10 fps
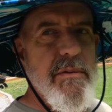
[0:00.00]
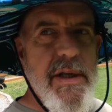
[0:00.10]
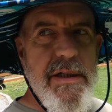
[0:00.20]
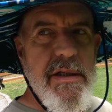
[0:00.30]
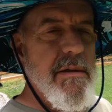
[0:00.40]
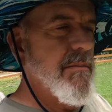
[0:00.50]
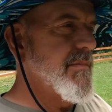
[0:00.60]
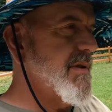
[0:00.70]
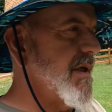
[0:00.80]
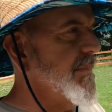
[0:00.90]
When I
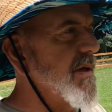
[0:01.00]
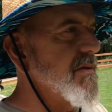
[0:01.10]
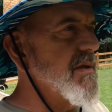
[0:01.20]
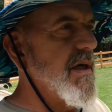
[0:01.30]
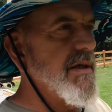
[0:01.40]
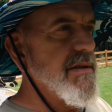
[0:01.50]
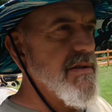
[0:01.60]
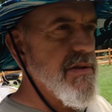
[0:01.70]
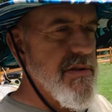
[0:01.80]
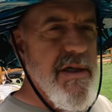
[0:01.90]
come step outside,
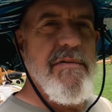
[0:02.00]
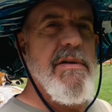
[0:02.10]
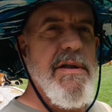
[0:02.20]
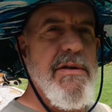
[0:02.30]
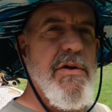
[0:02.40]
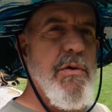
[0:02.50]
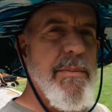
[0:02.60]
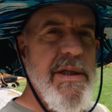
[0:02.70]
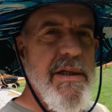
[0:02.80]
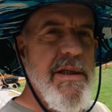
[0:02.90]
it's stifling. The
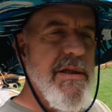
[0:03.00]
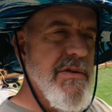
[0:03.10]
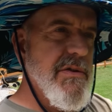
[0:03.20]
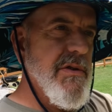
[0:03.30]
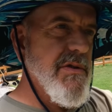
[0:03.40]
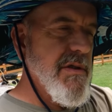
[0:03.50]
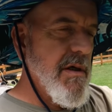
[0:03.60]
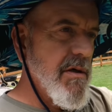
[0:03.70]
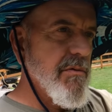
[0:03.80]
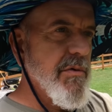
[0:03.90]
humidity is just
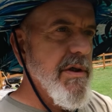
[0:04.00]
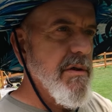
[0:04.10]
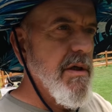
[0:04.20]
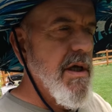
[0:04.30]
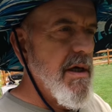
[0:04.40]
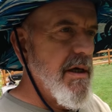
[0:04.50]
unreal.